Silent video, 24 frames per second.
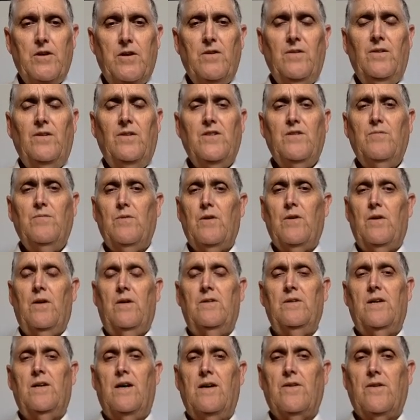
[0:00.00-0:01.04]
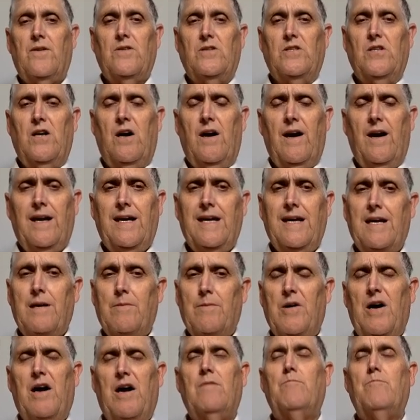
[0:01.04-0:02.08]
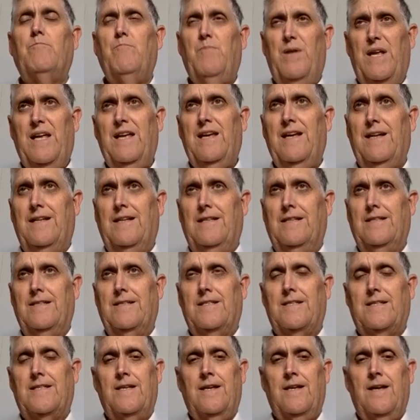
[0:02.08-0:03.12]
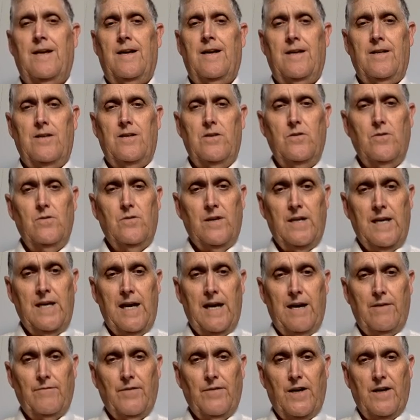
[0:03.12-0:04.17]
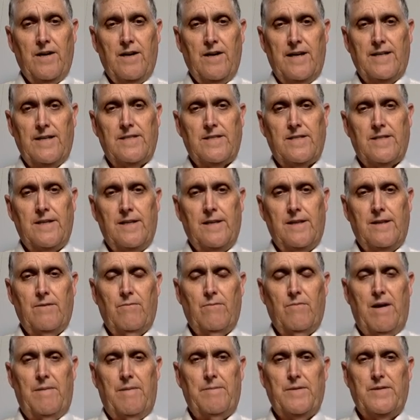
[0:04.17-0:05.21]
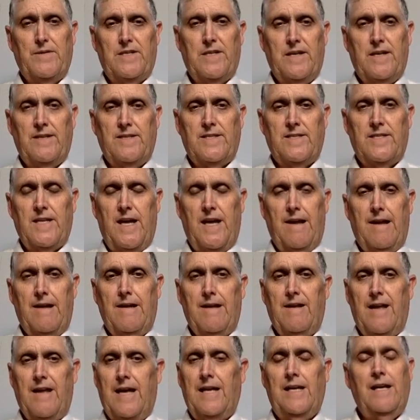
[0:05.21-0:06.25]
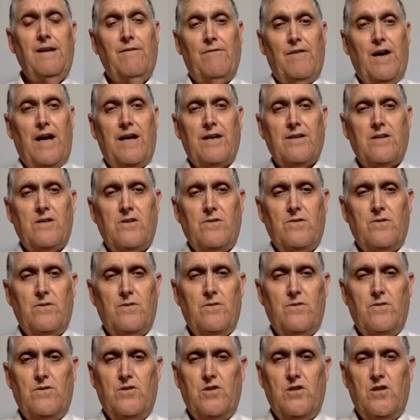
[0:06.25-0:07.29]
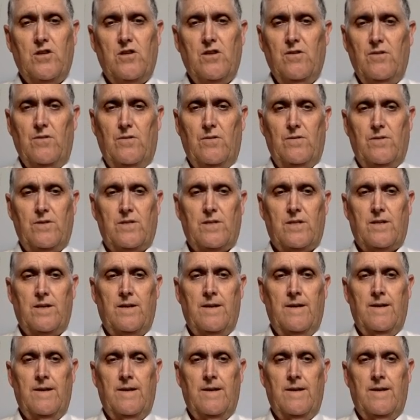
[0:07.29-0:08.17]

Notice we're no longer talking about pins. You can have a constant that represents a any value you choose.